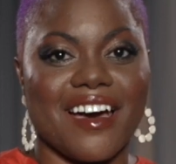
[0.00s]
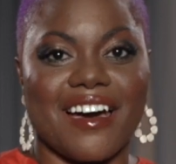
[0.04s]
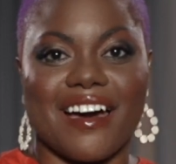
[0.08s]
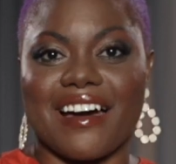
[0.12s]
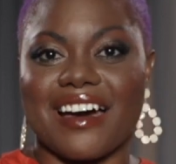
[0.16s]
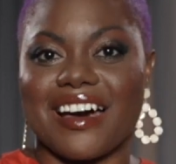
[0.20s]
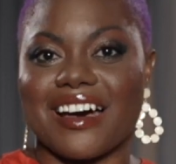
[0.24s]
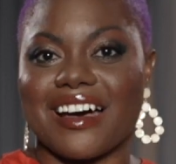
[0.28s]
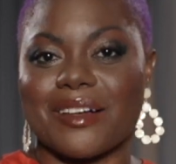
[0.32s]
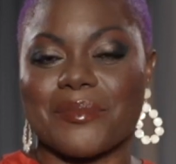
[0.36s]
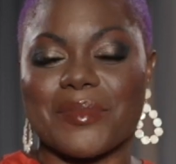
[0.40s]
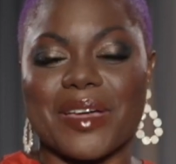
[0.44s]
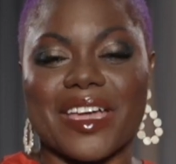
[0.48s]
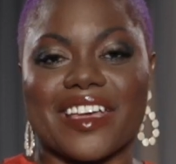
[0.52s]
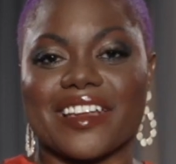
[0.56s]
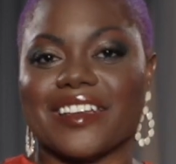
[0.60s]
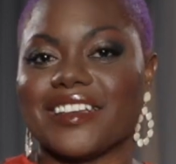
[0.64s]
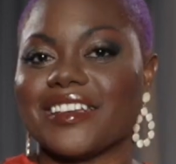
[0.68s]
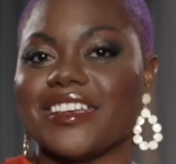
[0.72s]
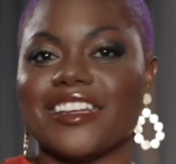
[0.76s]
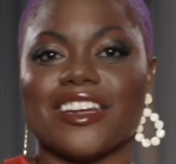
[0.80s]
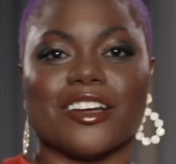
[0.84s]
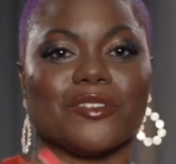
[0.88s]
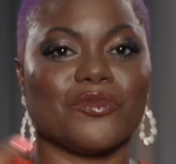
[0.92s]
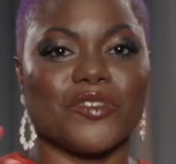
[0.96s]

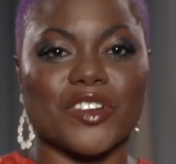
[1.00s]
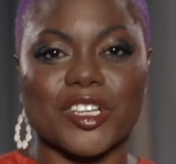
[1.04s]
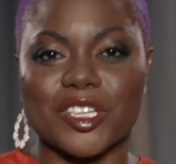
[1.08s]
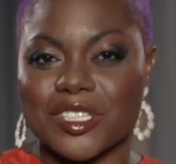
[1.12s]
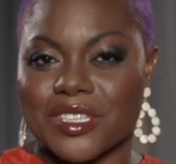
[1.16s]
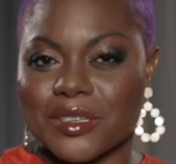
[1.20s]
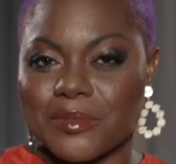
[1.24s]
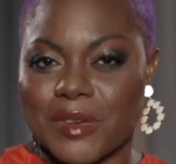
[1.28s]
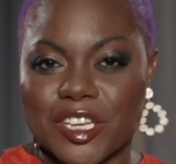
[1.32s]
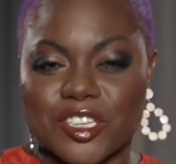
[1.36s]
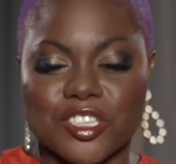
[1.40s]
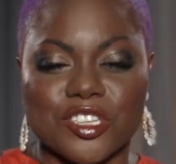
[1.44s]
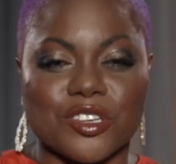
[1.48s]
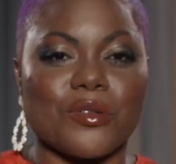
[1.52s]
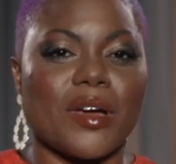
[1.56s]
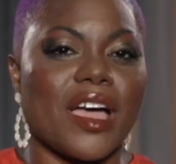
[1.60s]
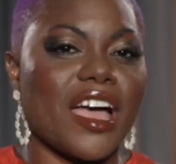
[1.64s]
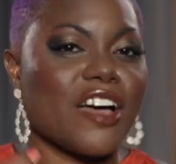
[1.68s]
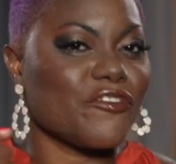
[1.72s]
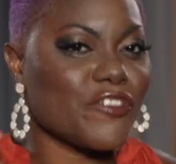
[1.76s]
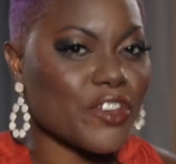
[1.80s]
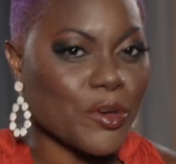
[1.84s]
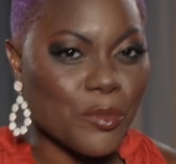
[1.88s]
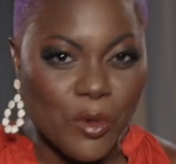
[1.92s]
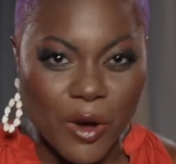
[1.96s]
Fearlessly Made You,
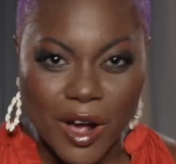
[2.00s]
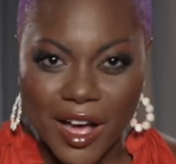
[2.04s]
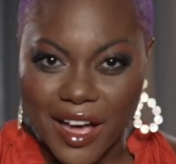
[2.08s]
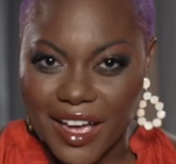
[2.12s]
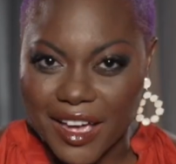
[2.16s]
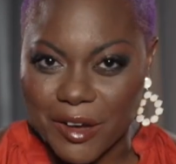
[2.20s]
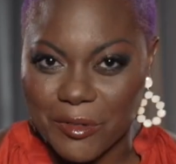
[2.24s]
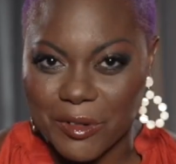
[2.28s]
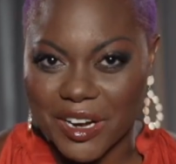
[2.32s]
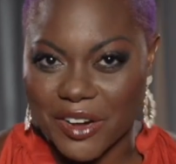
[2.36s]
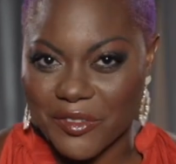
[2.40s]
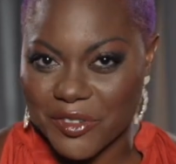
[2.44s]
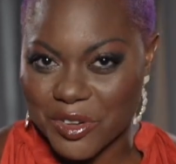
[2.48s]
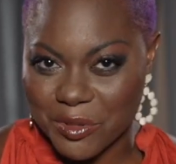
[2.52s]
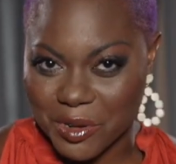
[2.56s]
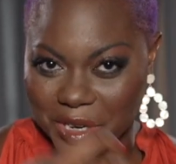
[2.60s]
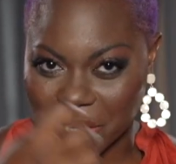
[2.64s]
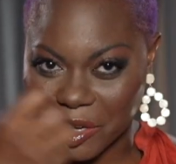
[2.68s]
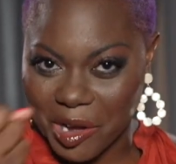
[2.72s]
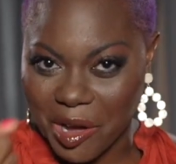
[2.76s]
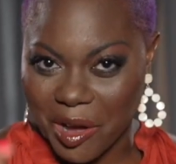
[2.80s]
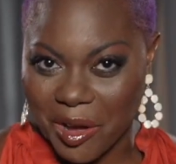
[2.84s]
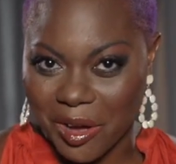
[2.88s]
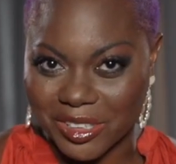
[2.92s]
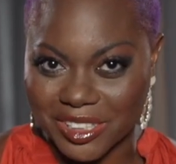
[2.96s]
FMY, whatever you want to
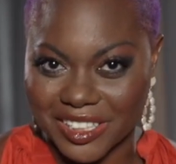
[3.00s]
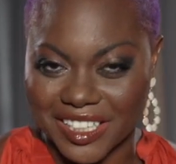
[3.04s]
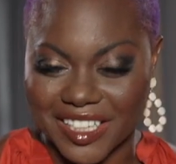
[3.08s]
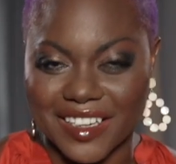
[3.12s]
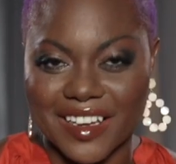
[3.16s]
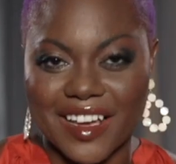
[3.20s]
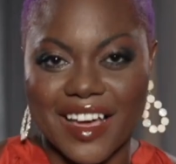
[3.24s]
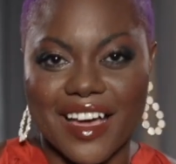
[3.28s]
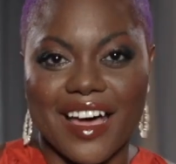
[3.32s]
call it.